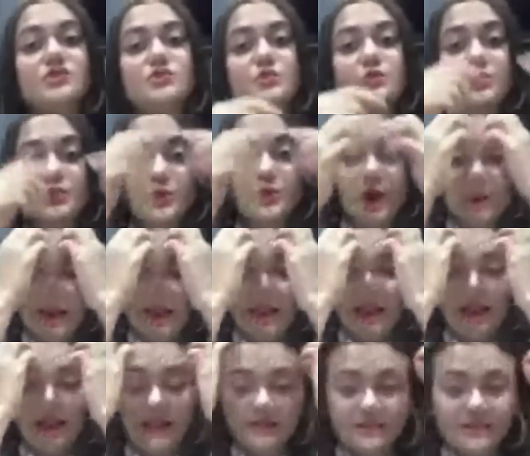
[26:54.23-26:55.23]
to
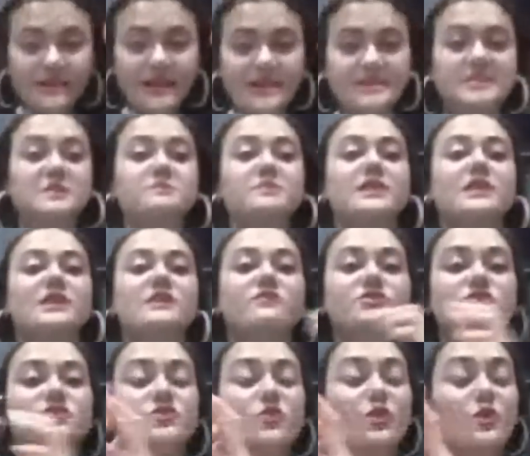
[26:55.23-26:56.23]
my another recipe,
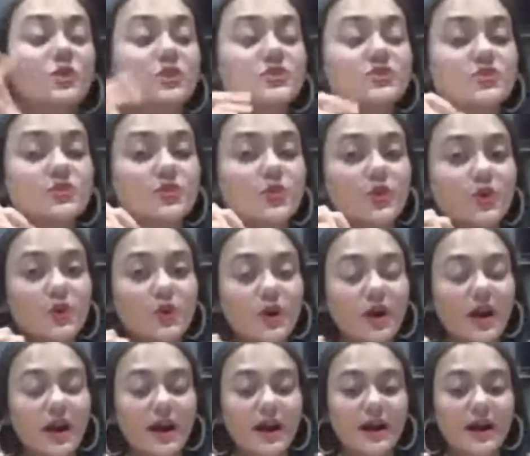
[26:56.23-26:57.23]
which is
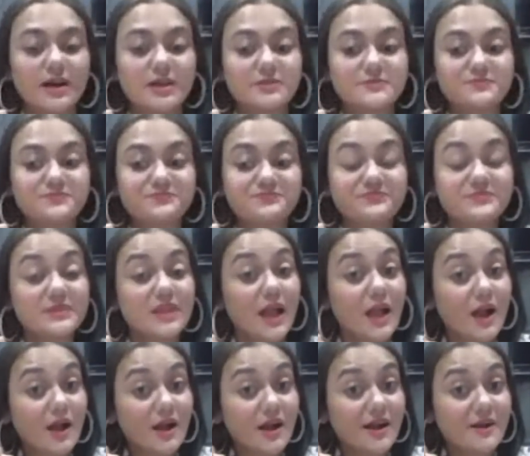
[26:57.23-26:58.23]
also
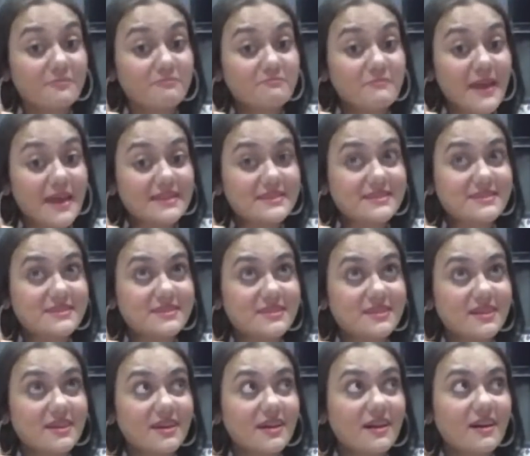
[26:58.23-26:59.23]

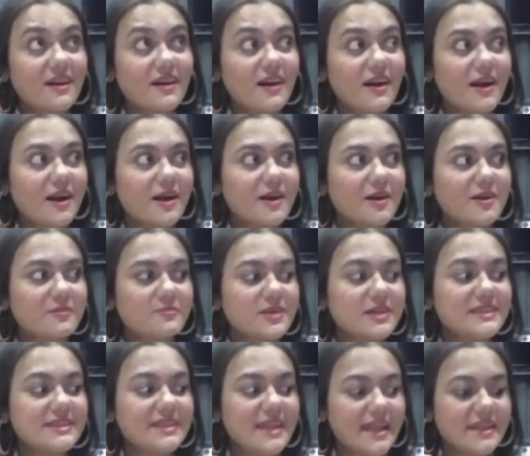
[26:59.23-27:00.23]
best
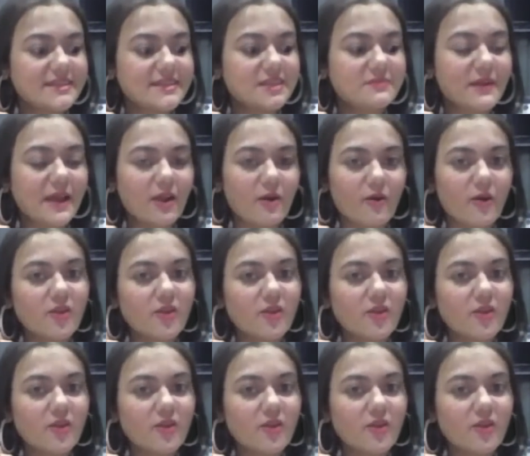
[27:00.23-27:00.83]
rated by